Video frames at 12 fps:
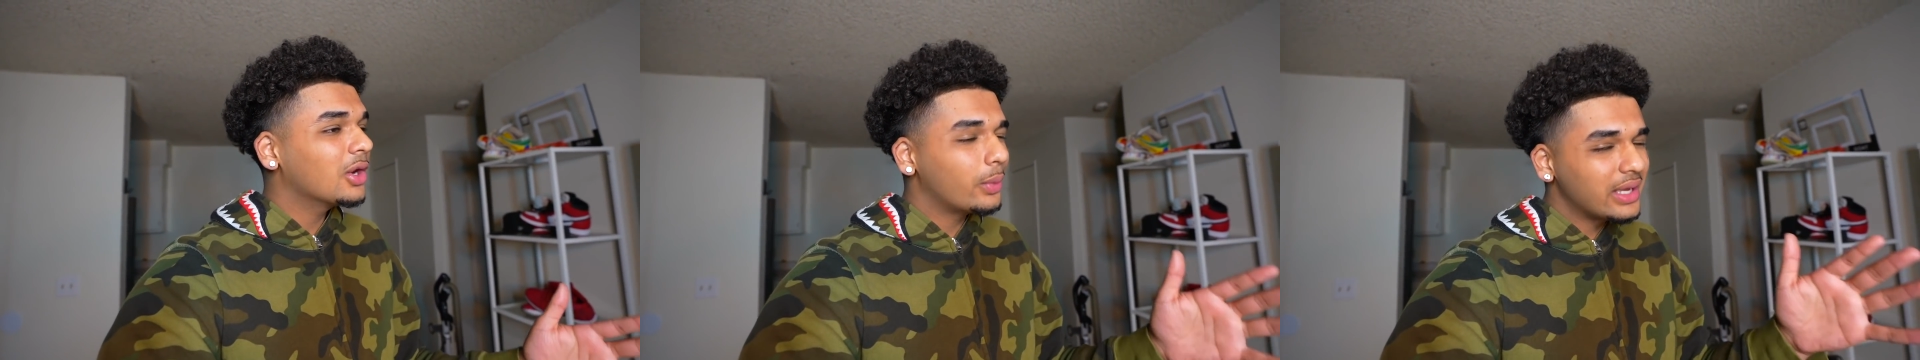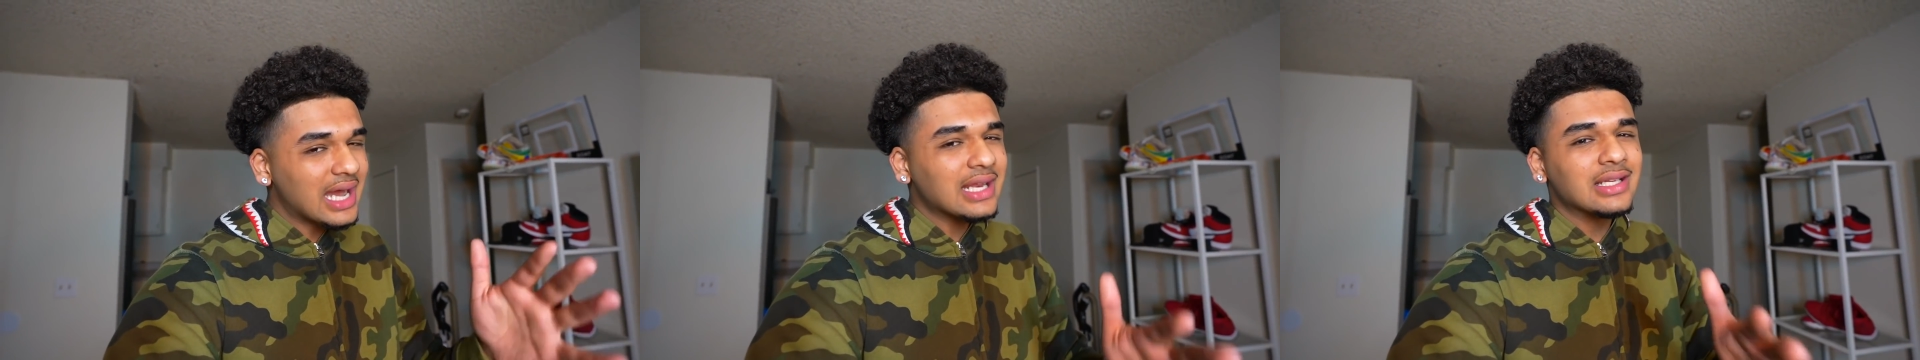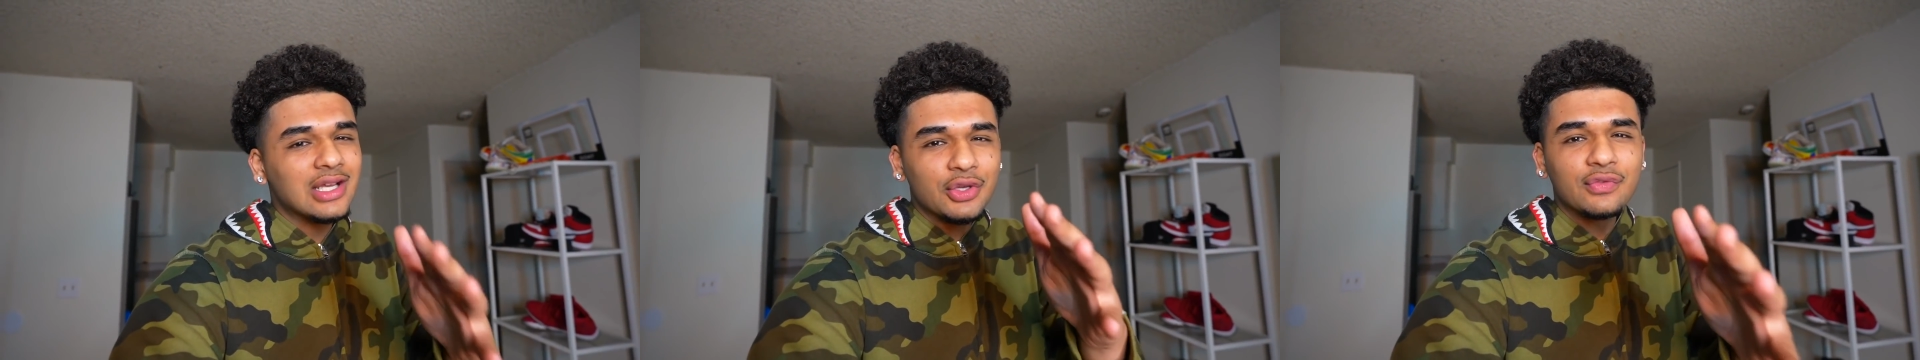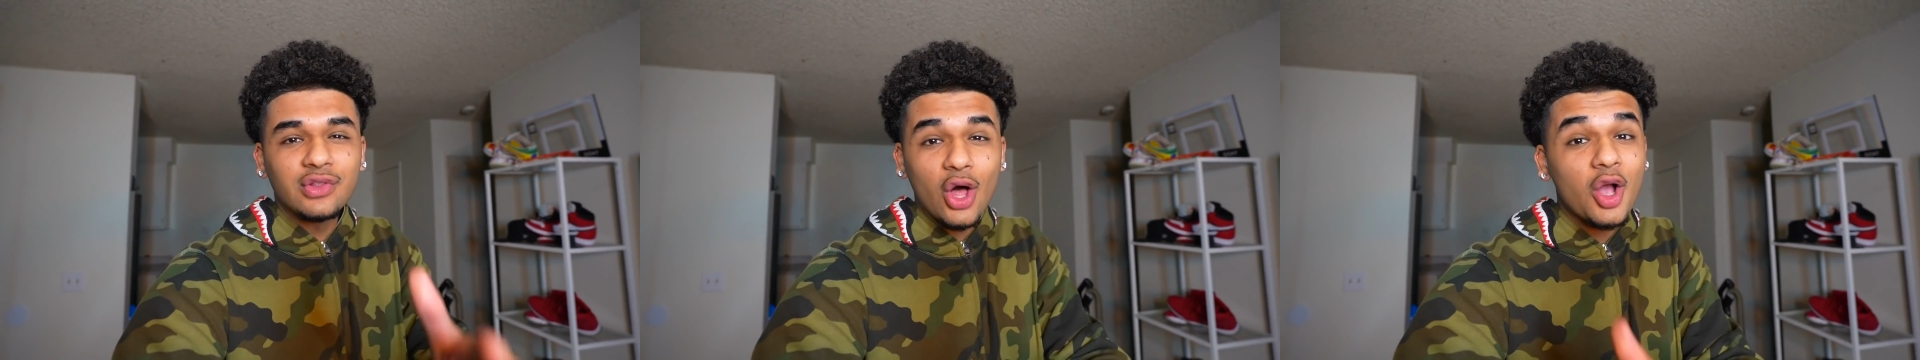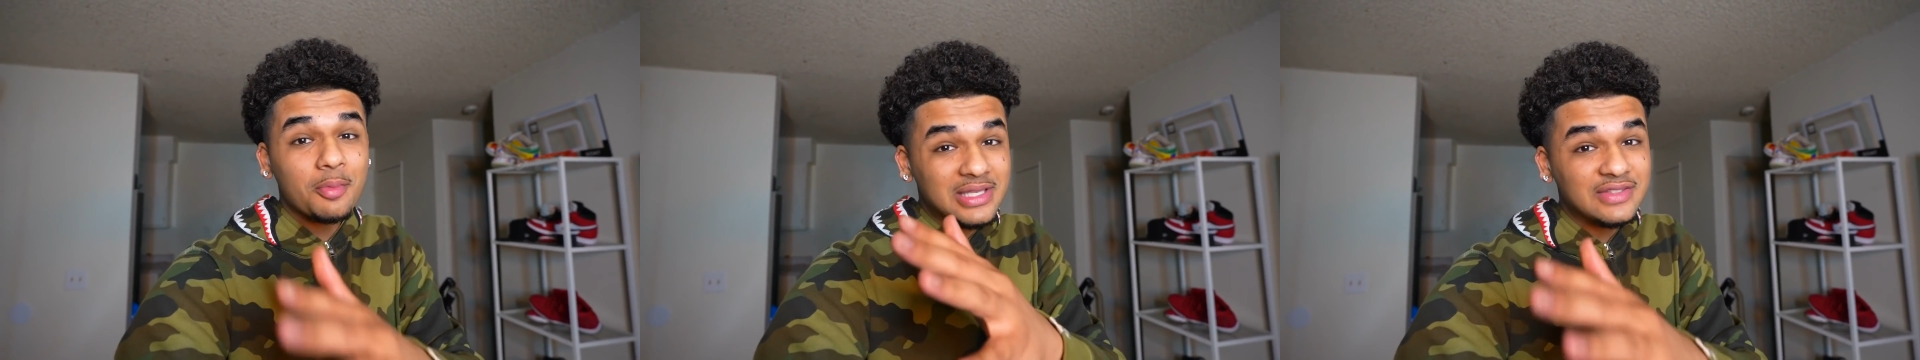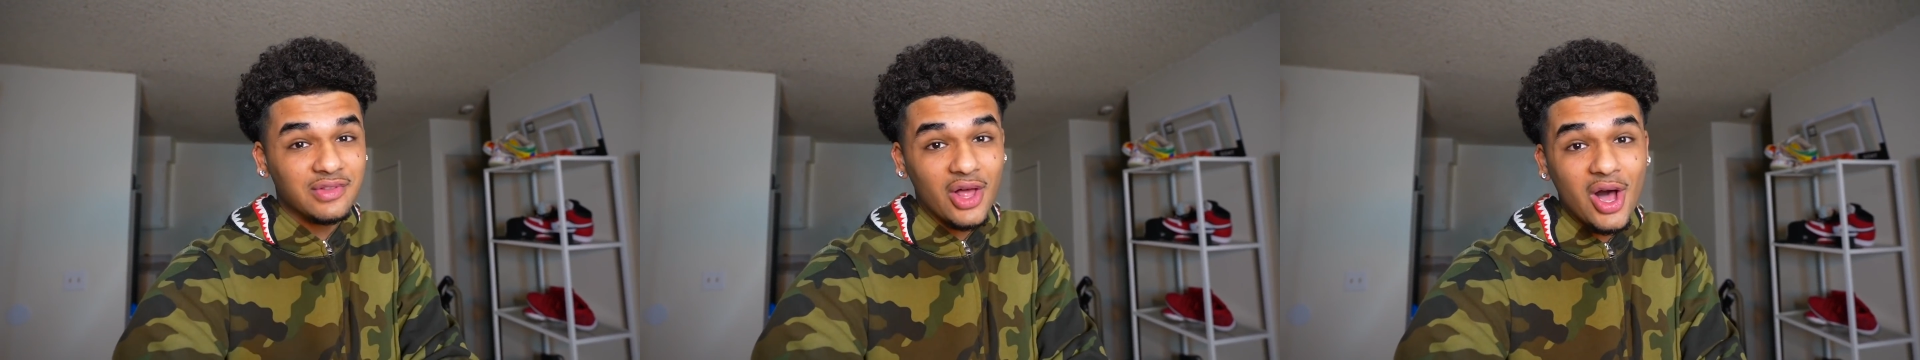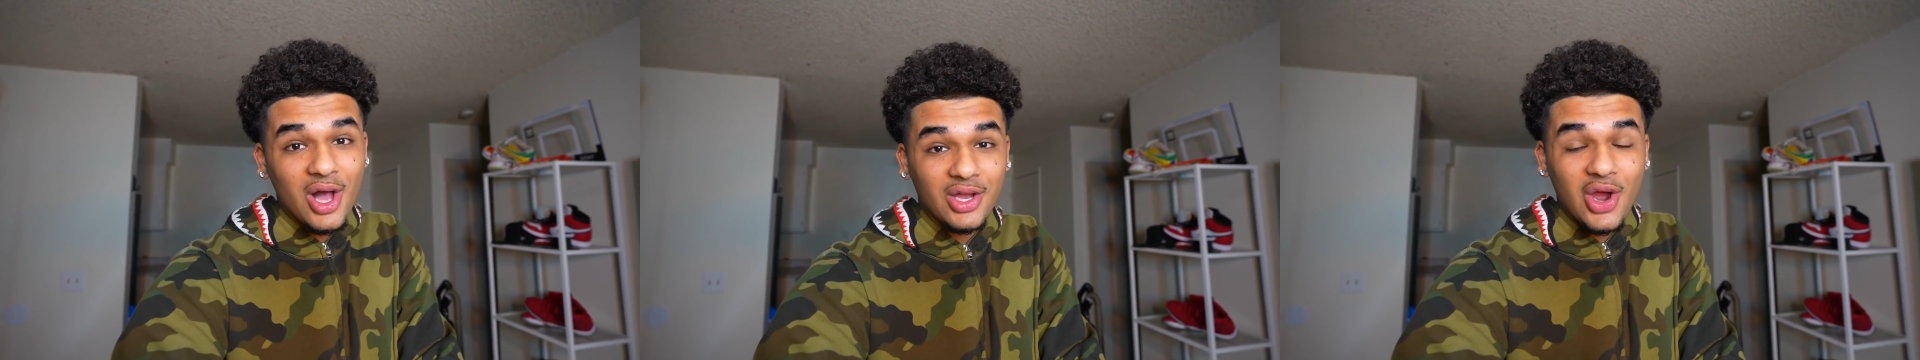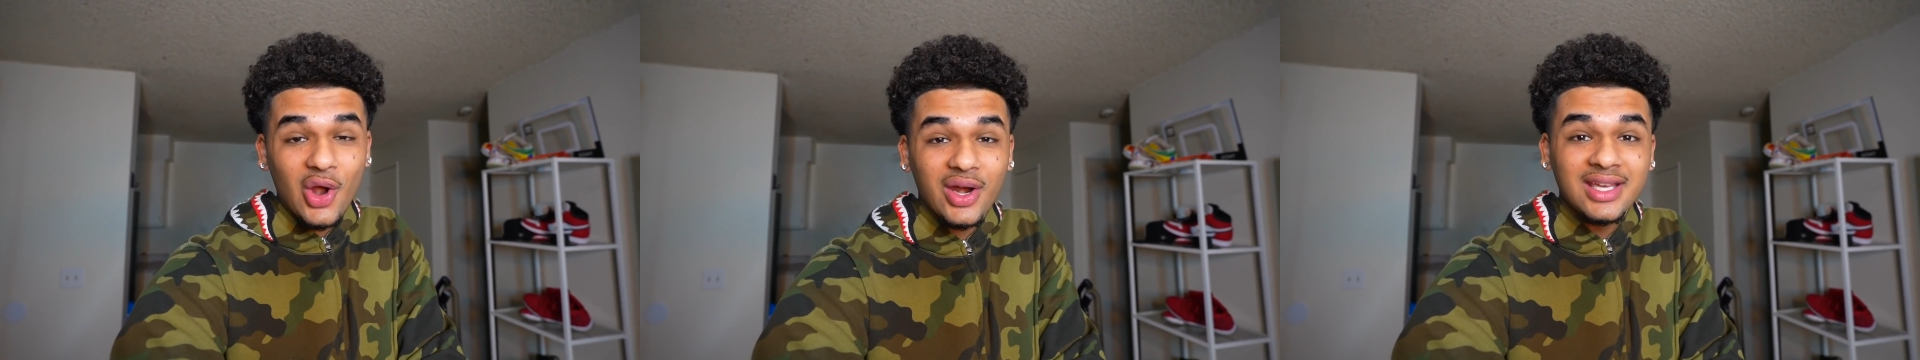we got another Vlogmas vlog,
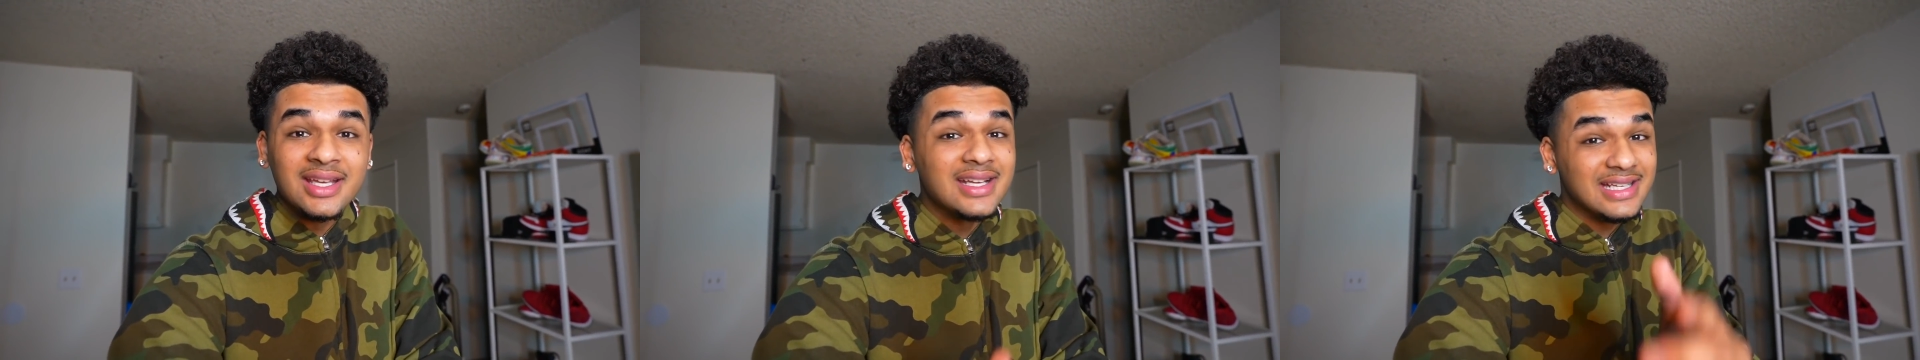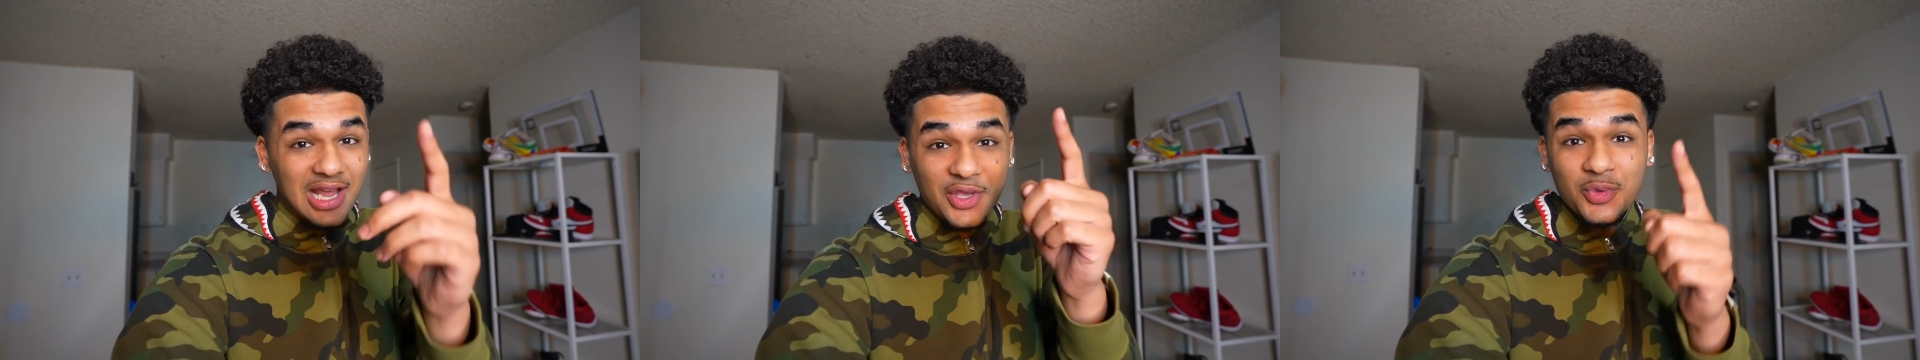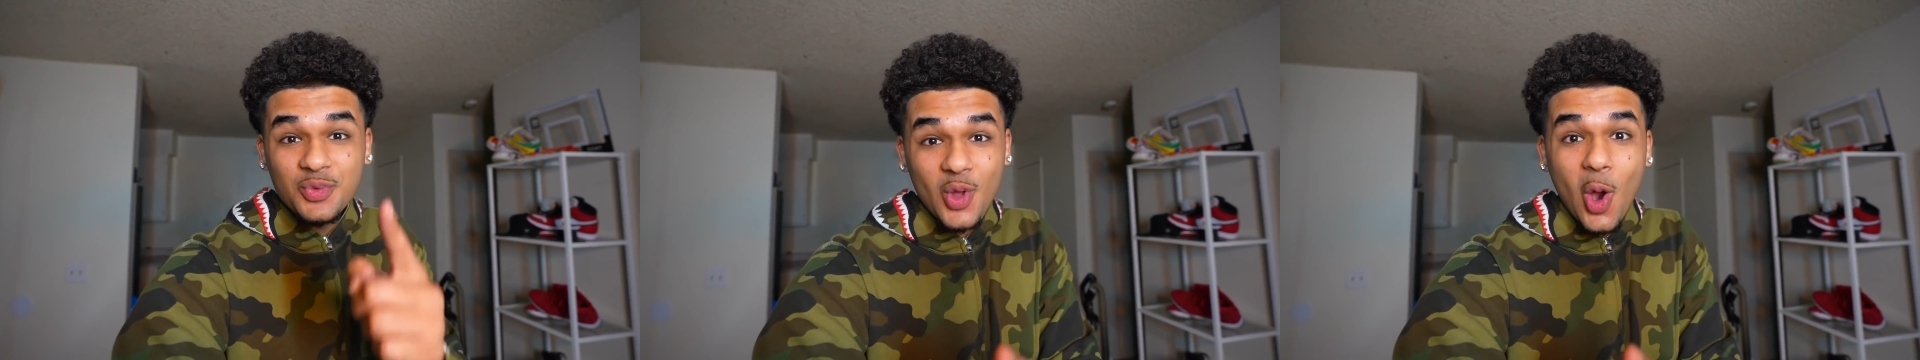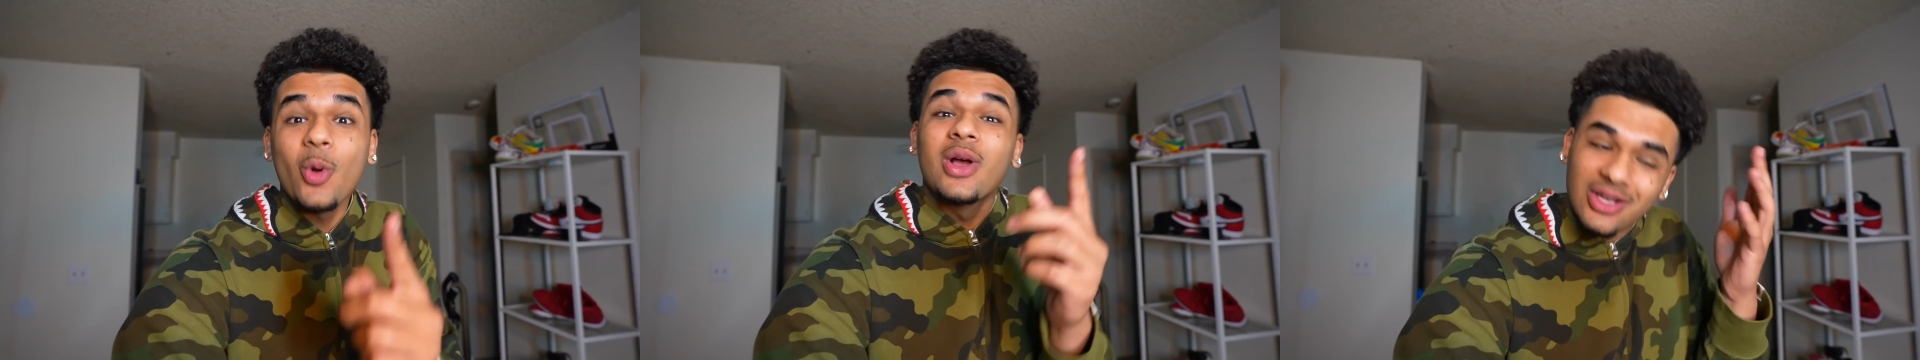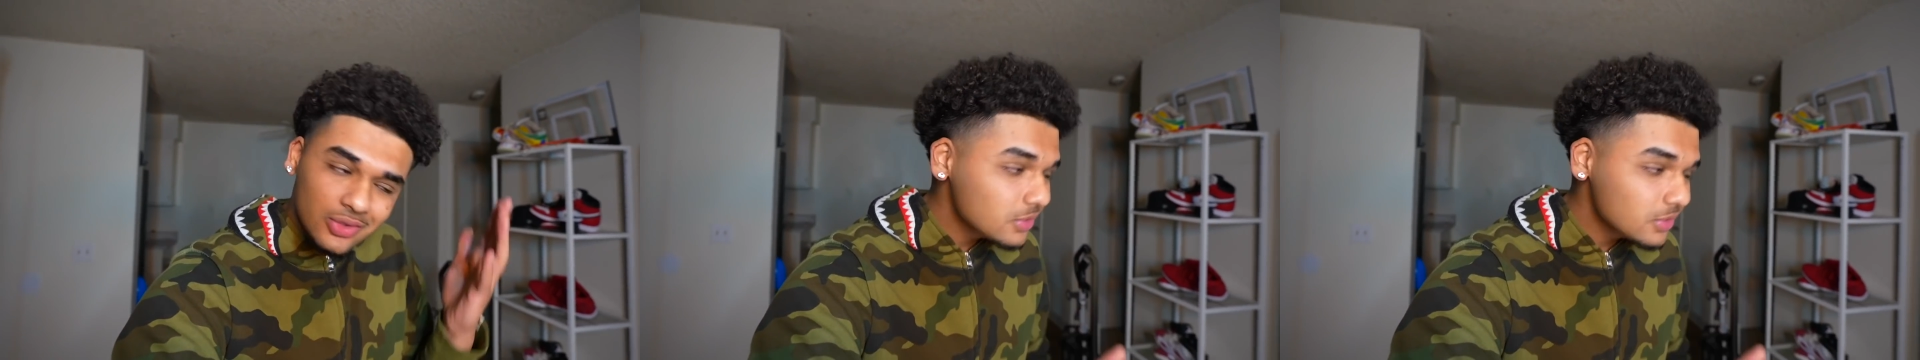all right? Now you know,